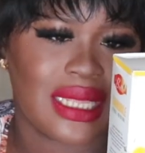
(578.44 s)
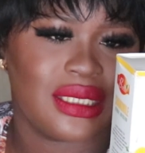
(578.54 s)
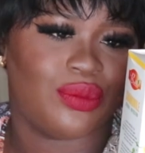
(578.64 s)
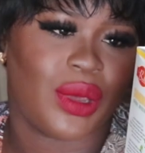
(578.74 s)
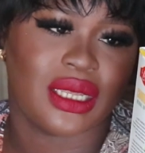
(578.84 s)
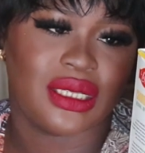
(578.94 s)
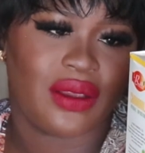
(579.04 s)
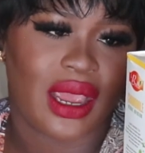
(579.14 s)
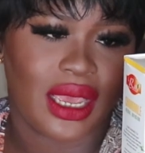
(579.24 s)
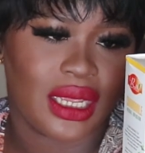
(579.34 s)

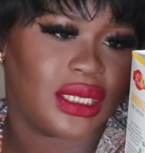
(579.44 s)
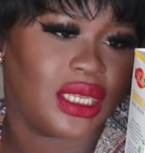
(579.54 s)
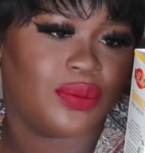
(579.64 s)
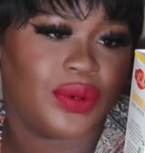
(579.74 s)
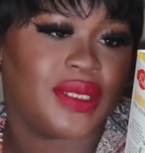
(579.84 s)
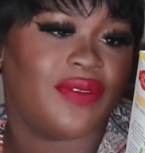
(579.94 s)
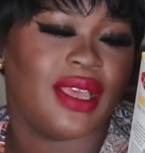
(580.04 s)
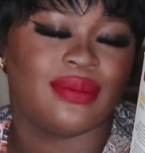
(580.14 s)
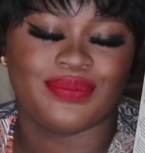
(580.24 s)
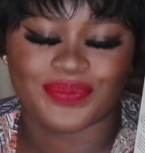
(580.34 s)
antibacterial agent,
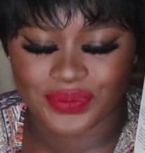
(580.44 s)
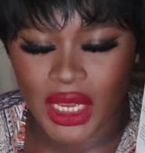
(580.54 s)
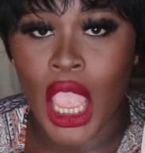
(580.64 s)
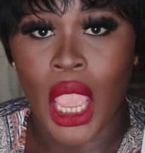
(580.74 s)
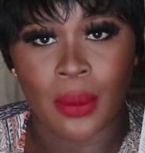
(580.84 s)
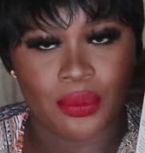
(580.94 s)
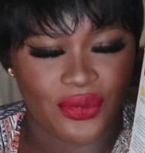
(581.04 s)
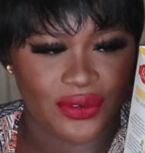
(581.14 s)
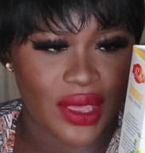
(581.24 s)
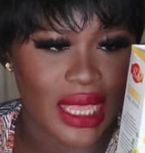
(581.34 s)

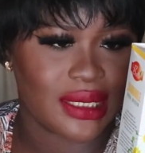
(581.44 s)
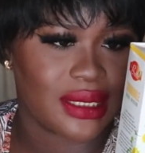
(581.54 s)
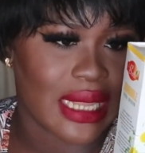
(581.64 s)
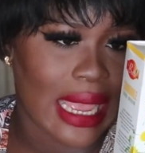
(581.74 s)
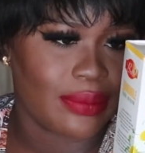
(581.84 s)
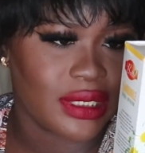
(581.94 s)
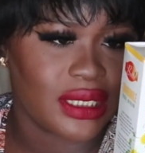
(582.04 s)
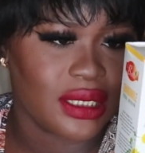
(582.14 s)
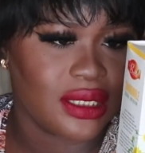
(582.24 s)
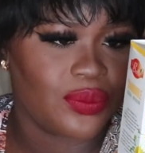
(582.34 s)
prevents
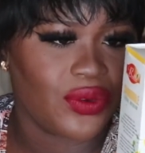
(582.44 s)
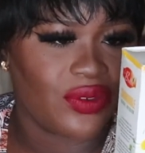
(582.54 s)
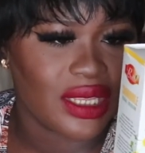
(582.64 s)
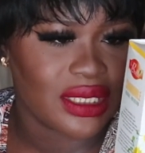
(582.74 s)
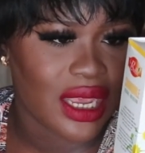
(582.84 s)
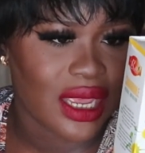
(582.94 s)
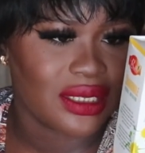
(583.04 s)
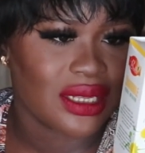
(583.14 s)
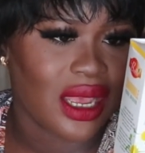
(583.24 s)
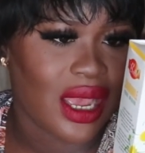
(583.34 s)
diabetes, prevents
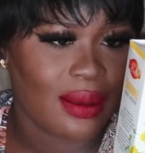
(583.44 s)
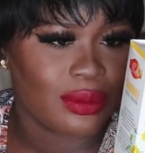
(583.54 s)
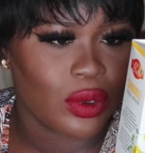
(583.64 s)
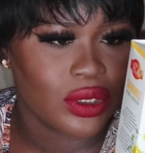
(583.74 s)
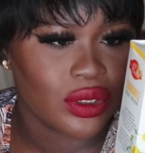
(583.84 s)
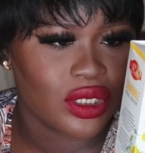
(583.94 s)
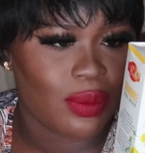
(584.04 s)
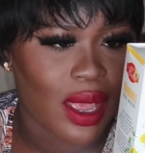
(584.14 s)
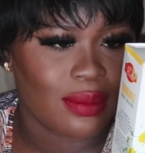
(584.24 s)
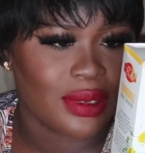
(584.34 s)
cancer, calm muscle
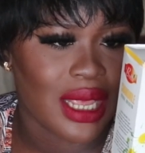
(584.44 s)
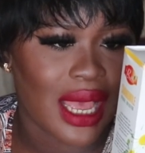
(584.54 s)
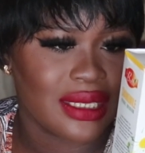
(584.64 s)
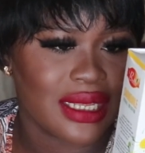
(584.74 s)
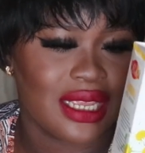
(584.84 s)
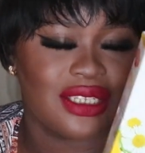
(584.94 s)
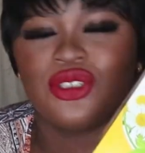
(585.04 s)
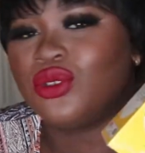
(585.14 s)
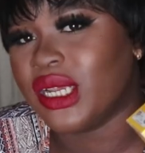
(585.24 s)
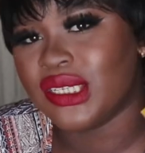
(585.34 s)
spams, acts as
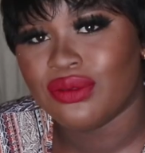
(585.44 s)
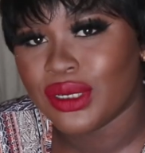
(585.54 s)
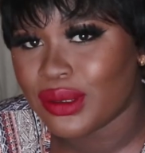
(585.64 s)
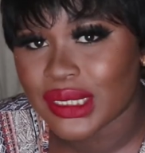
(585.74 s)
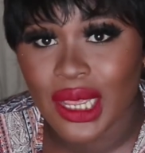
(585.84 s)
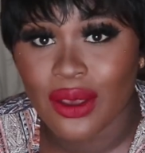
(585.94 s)
stress reducer.